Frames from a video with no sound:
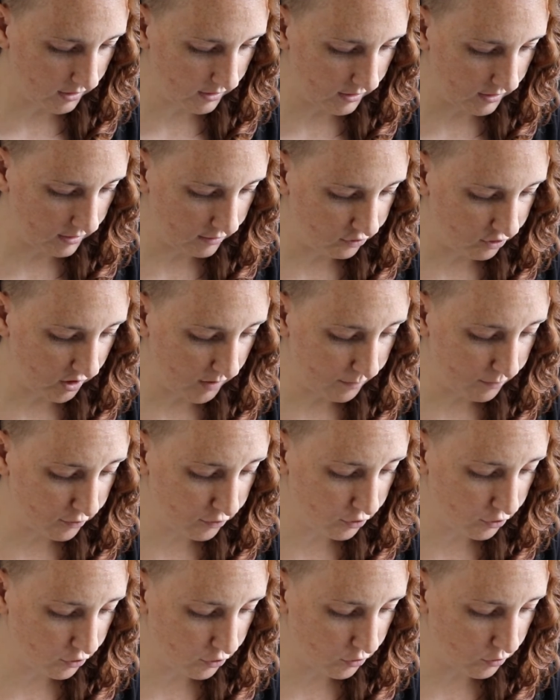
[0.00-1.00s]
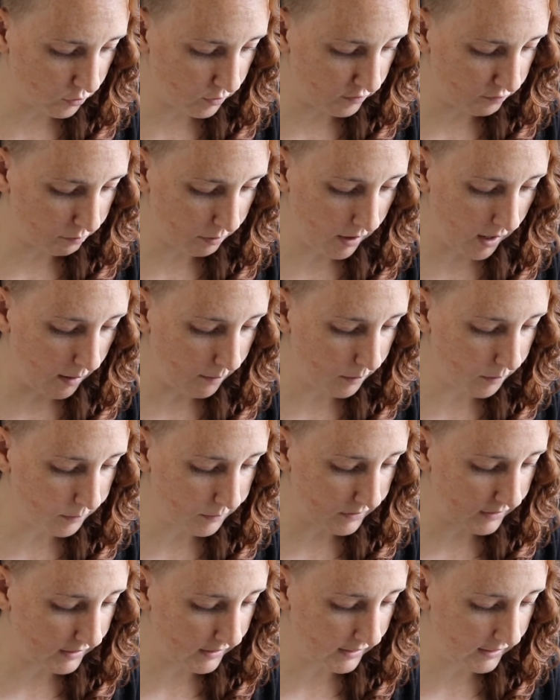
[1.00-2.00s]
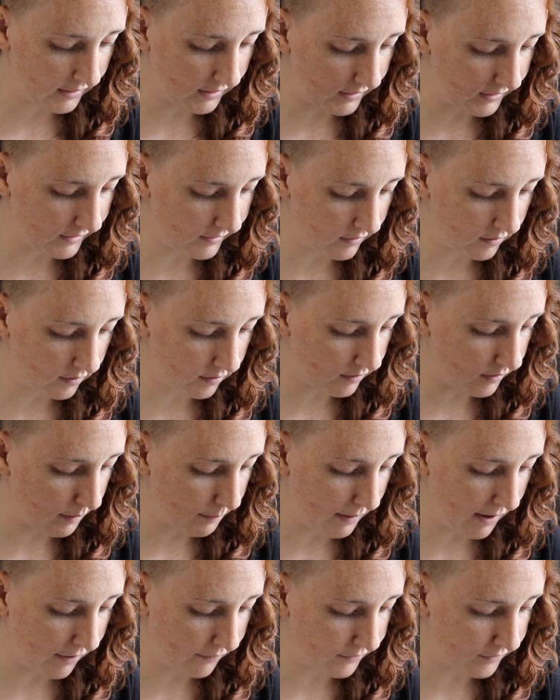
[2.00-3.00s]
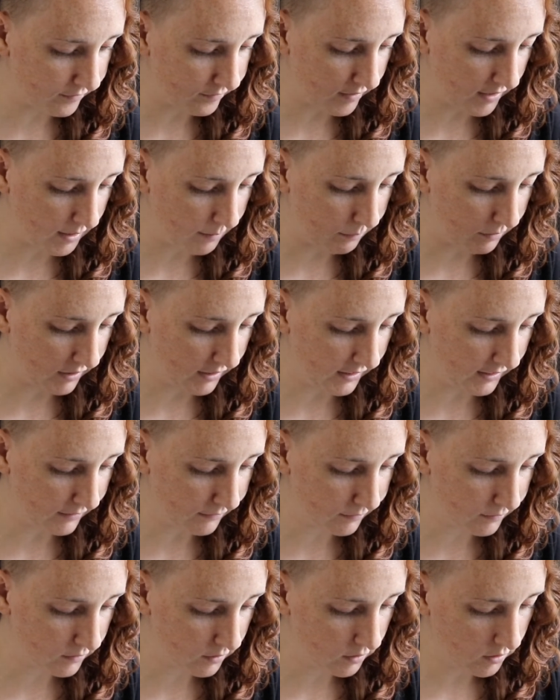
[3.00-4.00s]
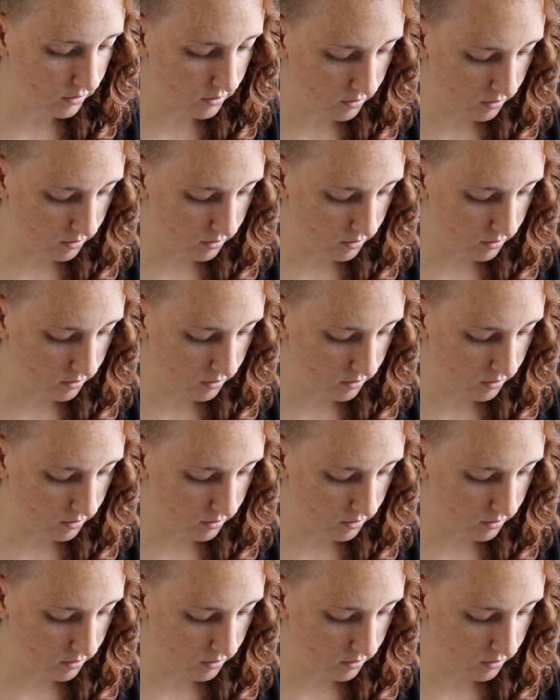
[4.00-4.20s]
and then chapter 2 is probably about the same length.